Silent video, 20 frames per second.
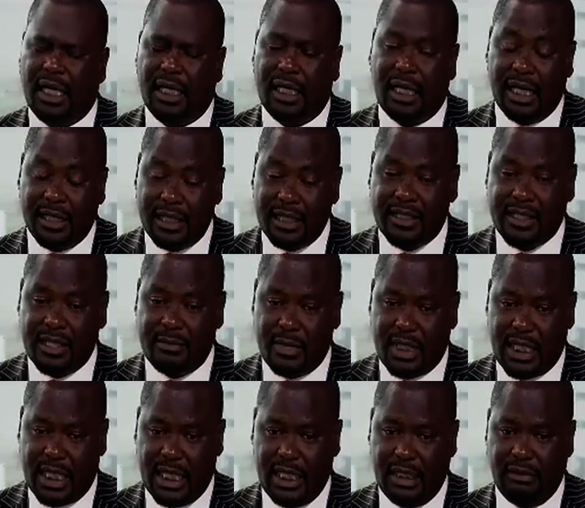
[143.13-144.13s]
At the same
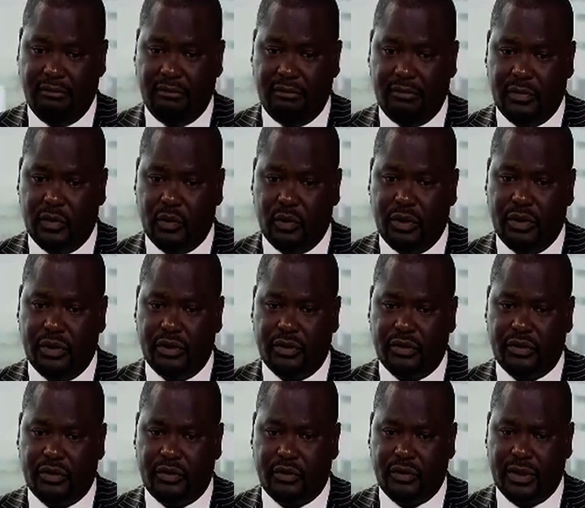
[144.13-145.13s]
time, right, we need
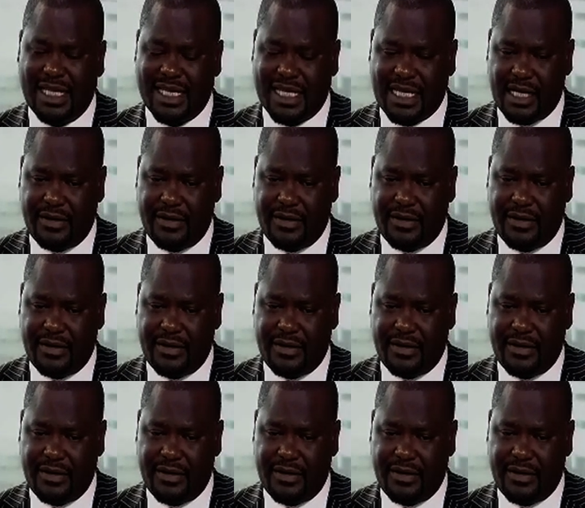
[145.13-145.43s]
also to ask